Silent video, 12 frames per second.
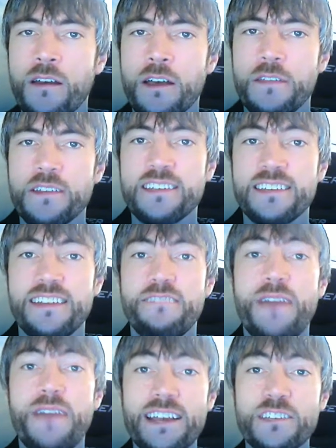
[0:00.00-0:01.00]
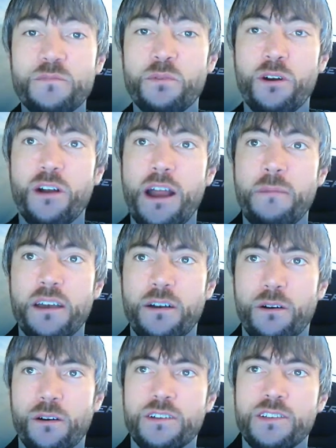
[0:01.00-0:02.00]
This is an advanced programming
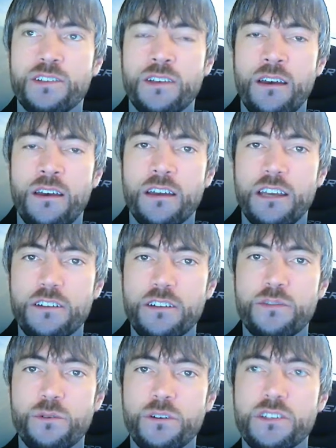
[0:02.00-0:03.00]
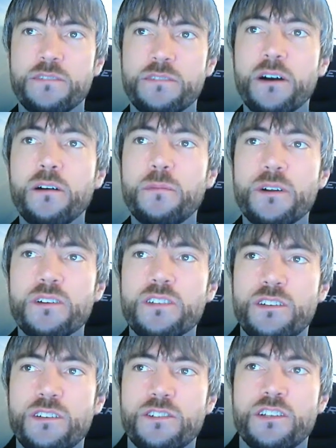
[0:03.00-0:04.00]
course geared towards developers
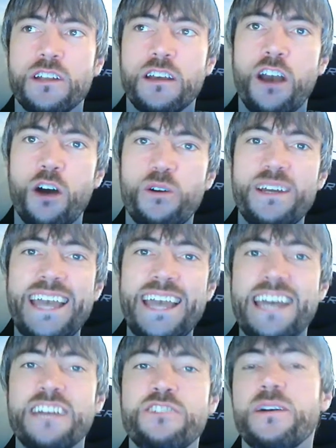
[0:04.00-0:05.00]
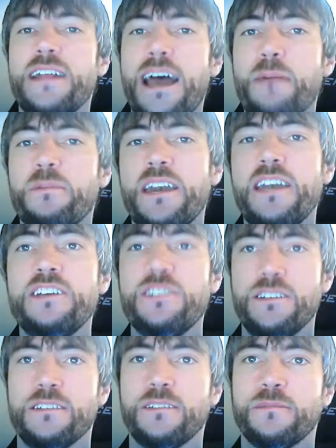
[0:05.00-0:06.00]
interested in coding Android
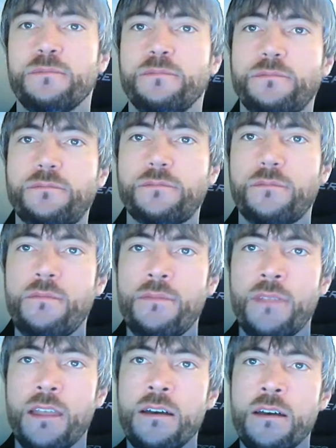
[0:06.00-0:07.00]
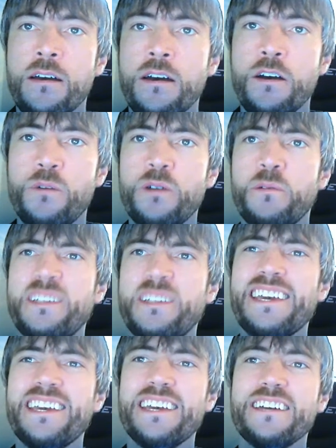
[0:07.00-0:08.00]
applications. We will be
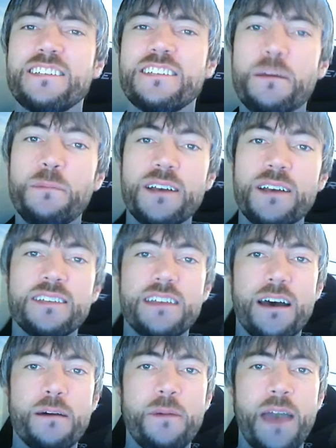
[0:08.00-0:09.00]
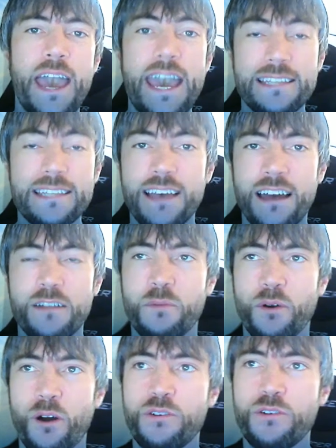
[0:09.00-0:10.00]
taking a step-by-step, hands-on
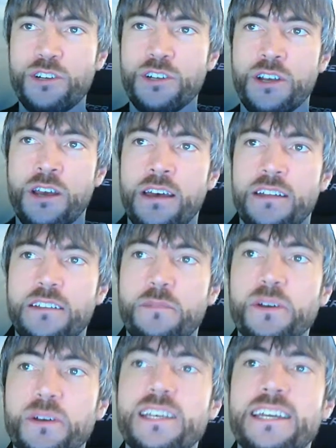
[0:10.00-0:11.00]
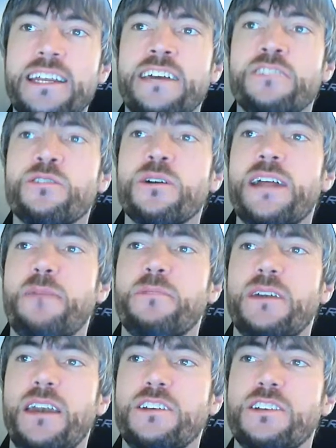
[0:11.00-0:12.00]
approach to building an Android
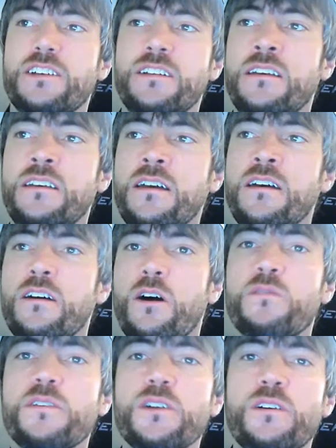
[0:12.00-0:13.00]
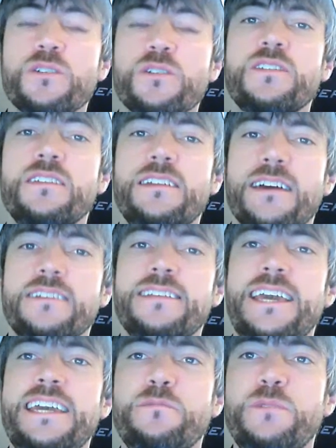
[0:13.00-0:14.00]
application over the course of the next
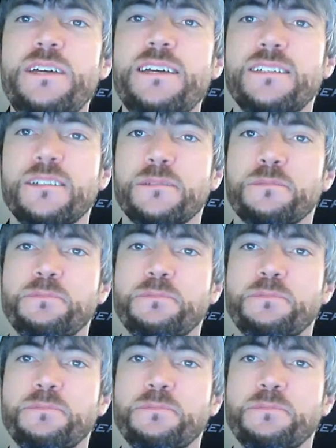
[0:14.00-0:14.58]
8 weeks.